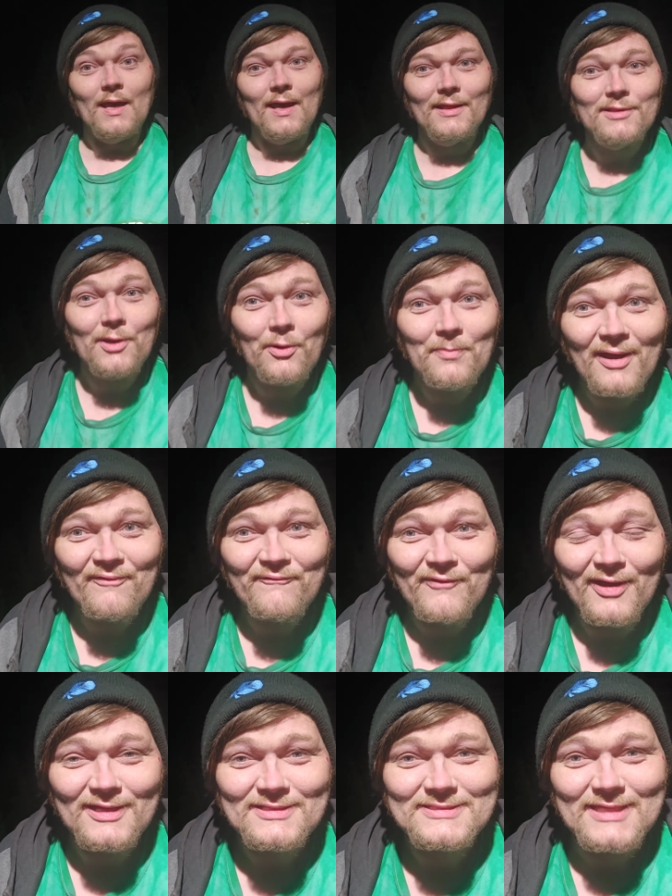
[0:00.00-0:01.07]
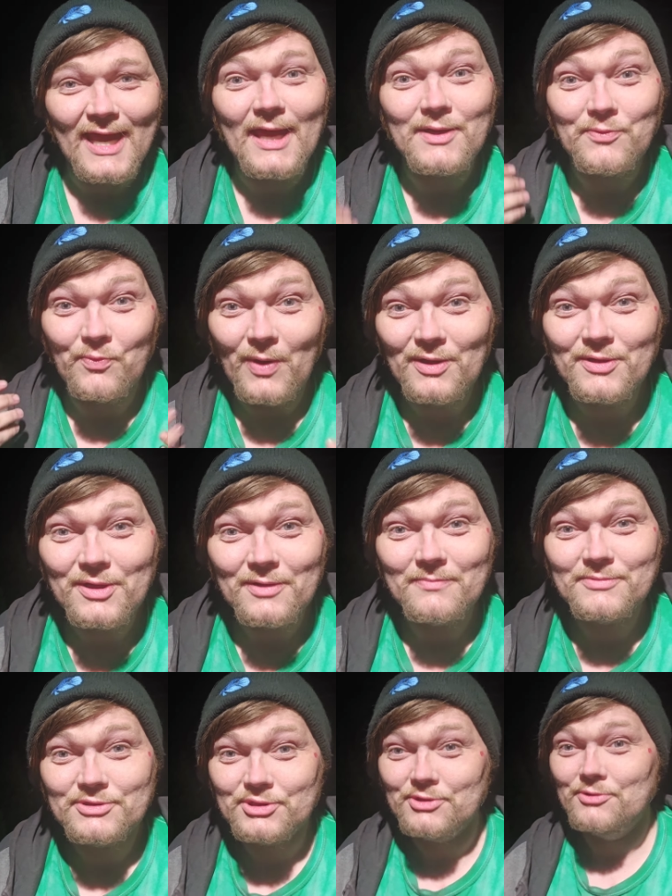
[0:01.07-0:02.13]
Hello my friends and
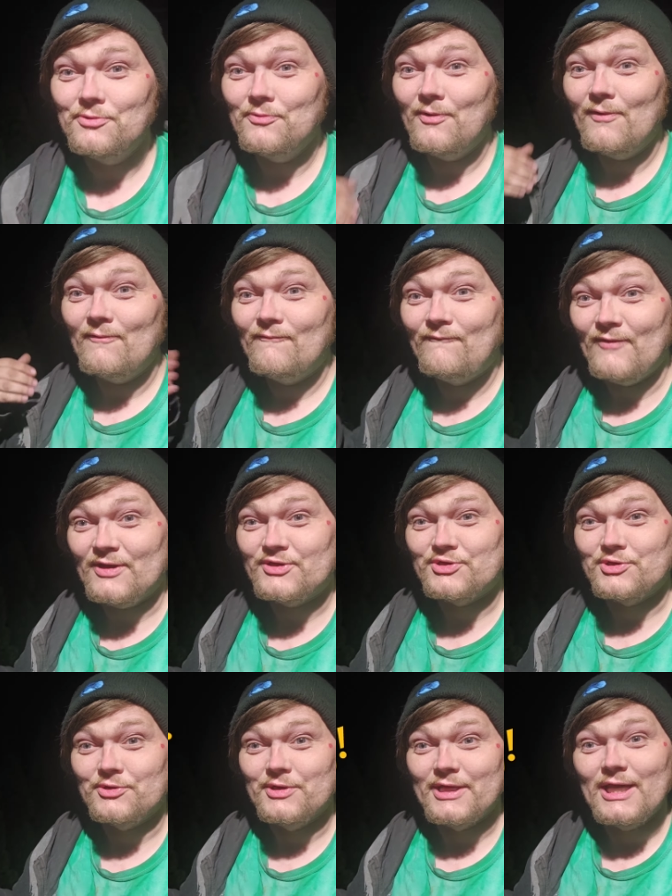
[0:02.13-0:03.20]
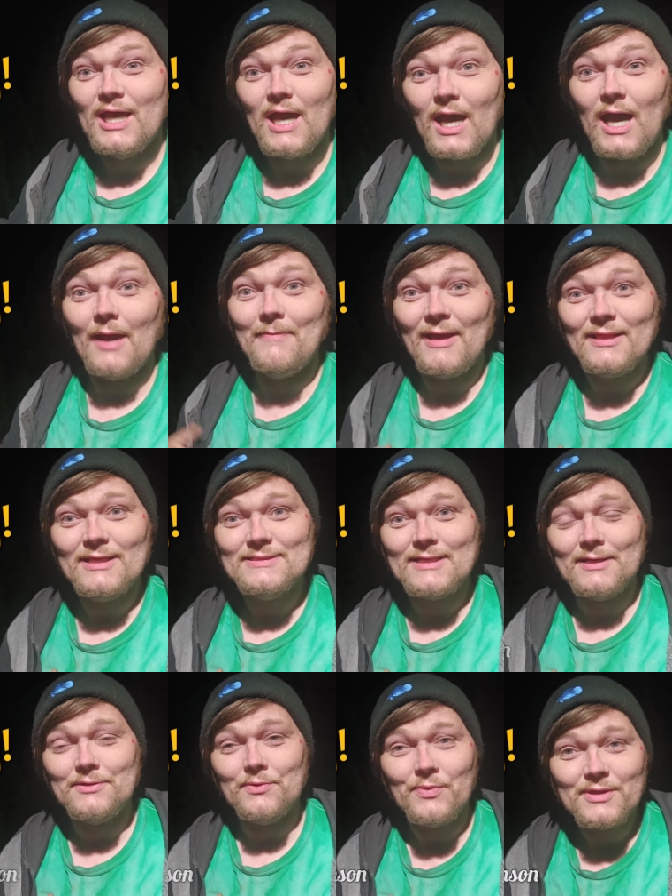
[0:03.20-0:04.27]
welcome to Fishtory. I'm
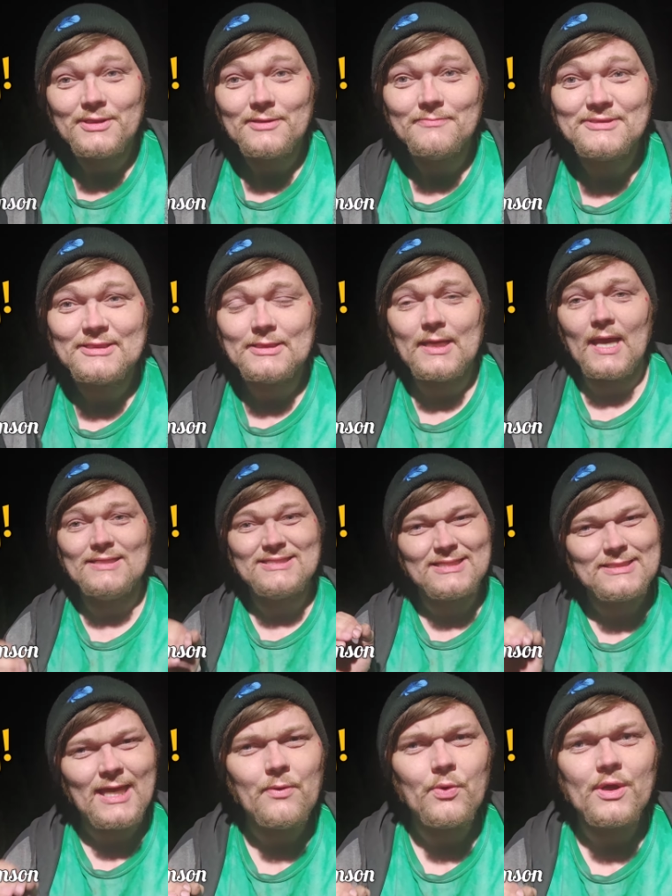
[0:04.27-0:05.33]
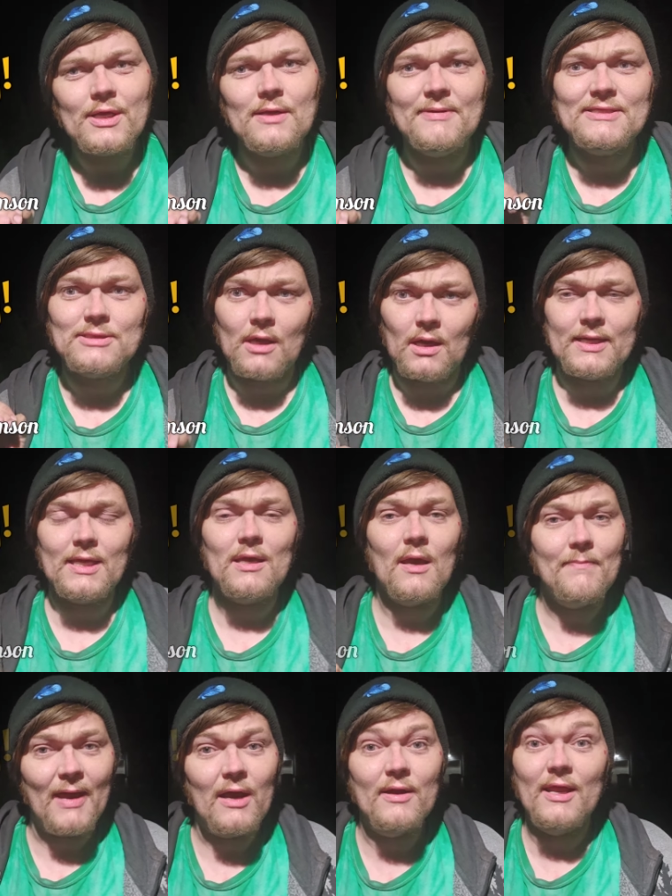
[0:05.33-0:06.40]
Alexander Williamson and today we're going to be talking
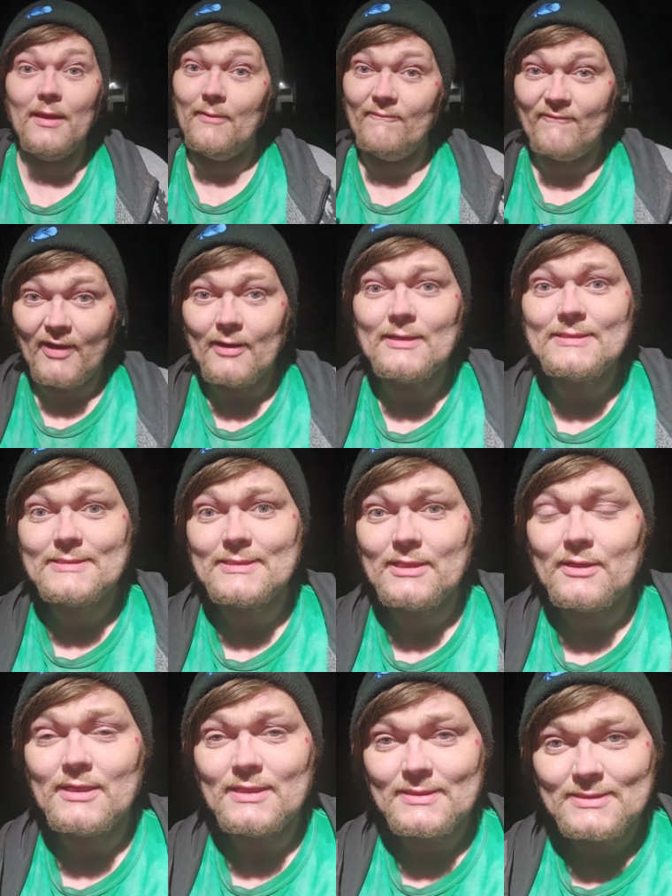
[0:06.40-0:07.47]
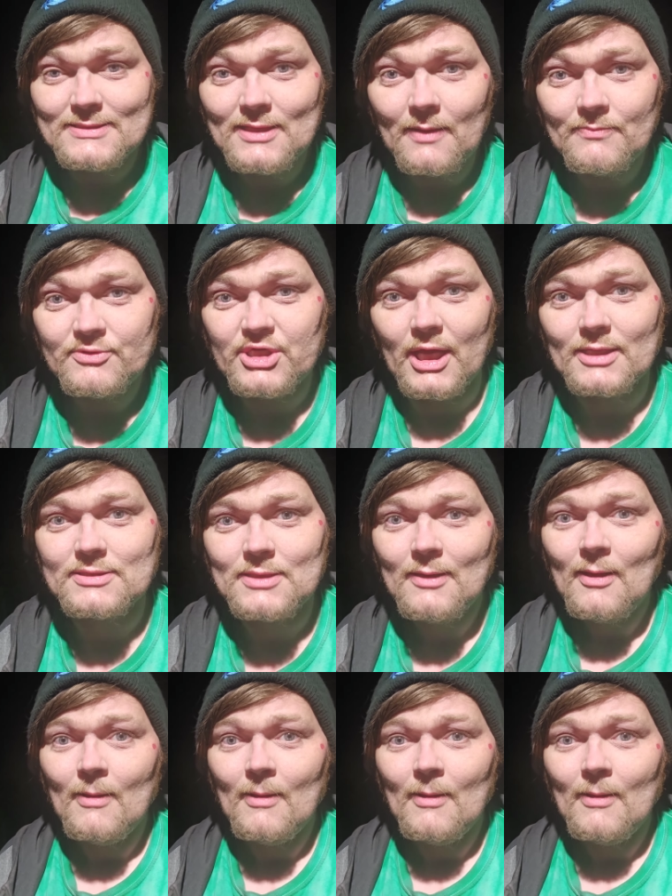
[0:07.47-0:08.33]
about a very serious subject